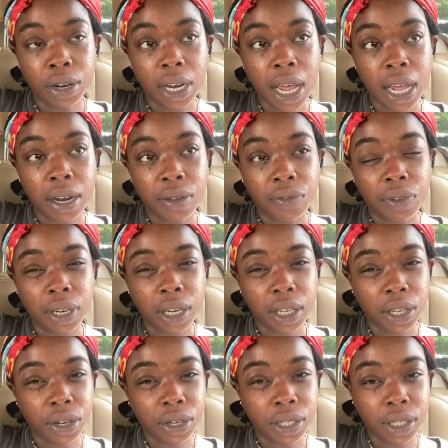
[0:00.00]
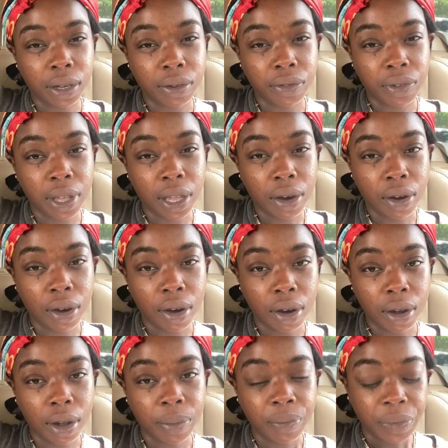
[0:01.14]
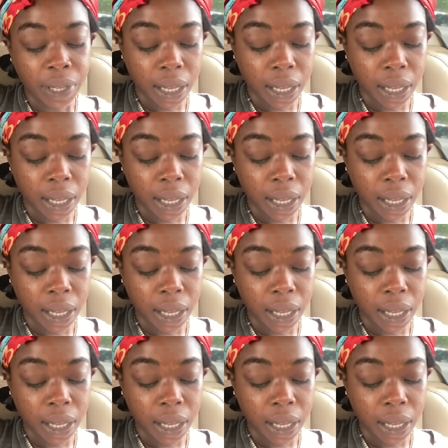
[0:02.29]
not defending yourself at all.